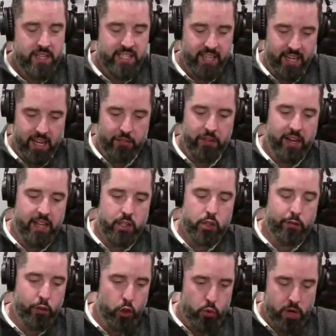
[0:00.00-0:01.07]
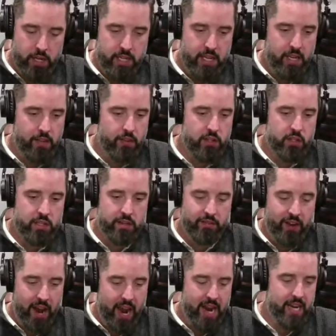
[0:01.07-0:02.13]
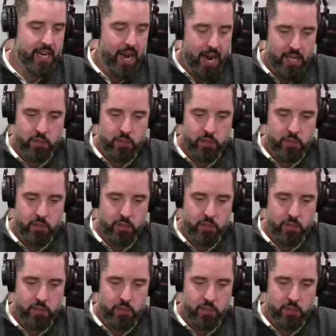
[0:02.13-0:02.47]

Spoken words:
and the significance of unity and this divine